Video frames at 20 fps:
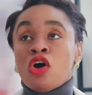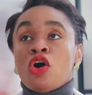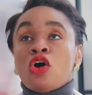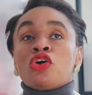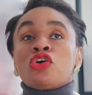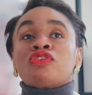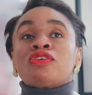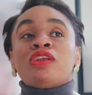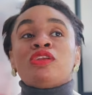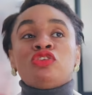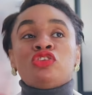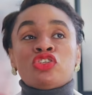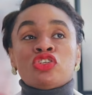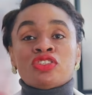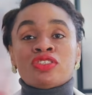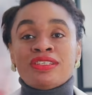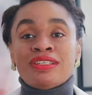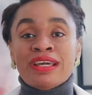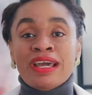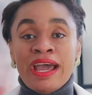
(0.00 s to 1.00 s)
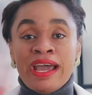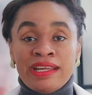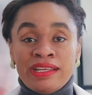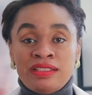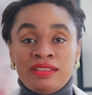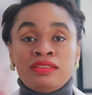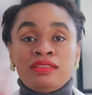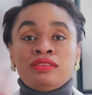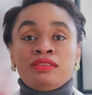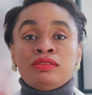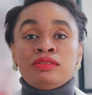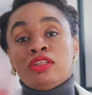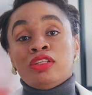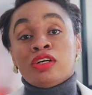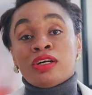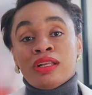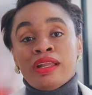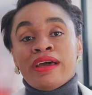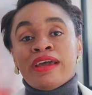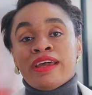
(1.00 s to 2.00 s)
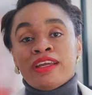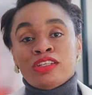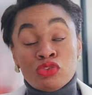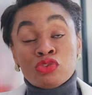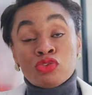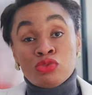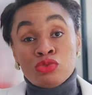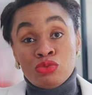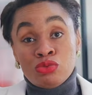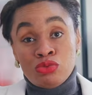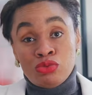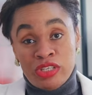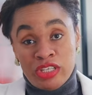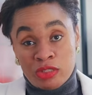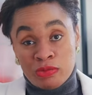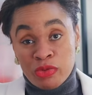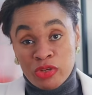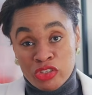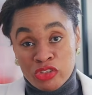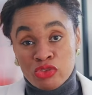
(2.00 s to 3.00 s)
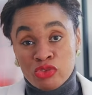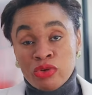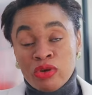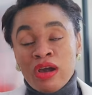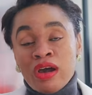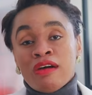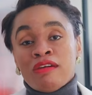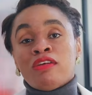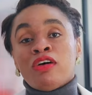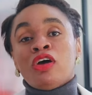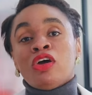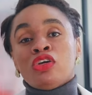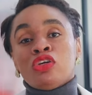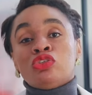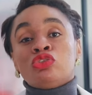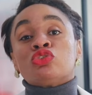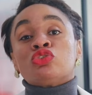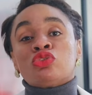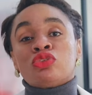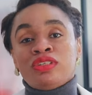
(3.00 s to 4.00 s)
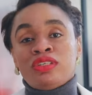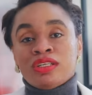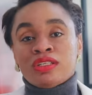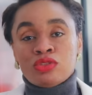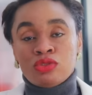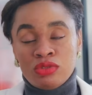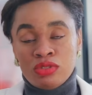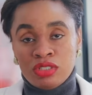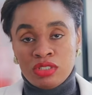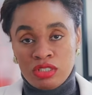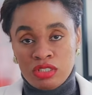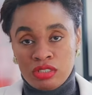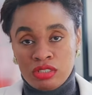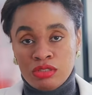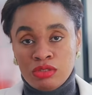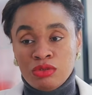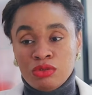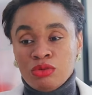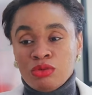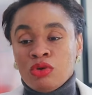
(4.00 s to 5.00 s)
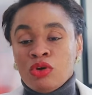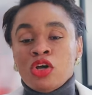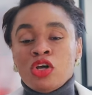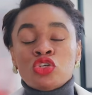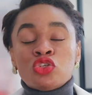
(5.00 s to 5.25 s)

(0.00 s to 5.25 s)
or you're trying to just guide the client due to the experience you have, you know, to get to a certain goal.